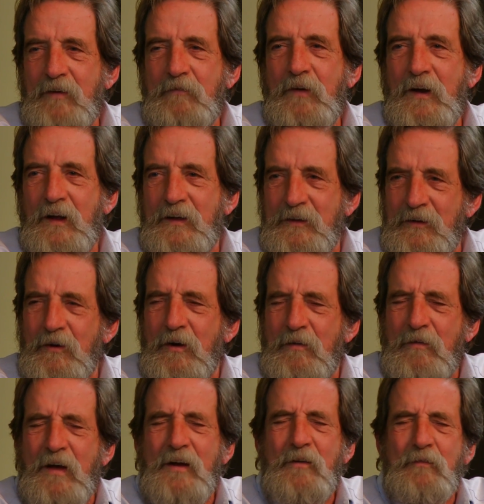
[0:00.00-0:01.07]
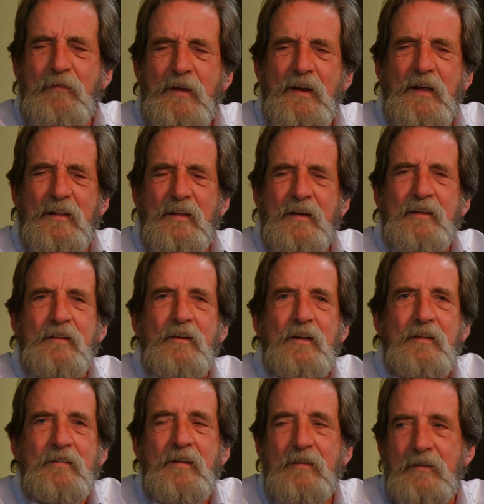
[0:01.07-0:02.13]
I mean, I, you know what I mean? I don't mean that like, yeah. no,
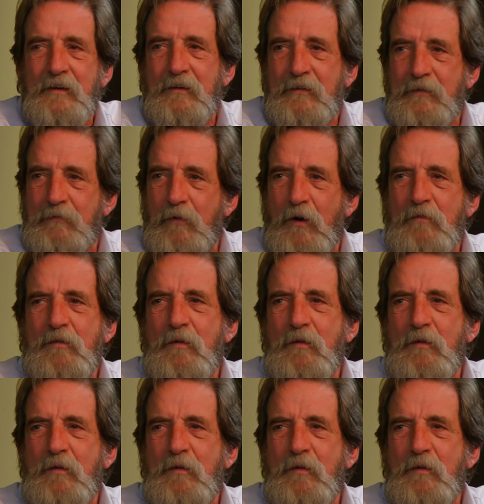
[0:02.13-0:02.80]
that sounds like a smart.